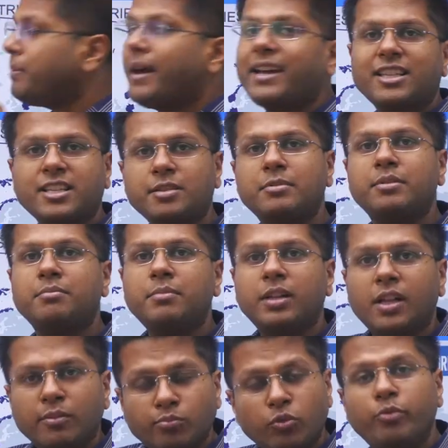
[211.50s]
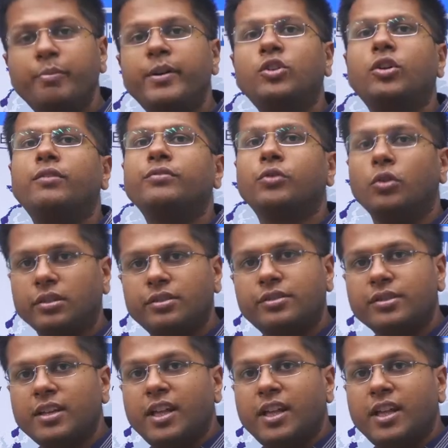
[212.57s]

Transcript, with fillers: maximum movement of goods,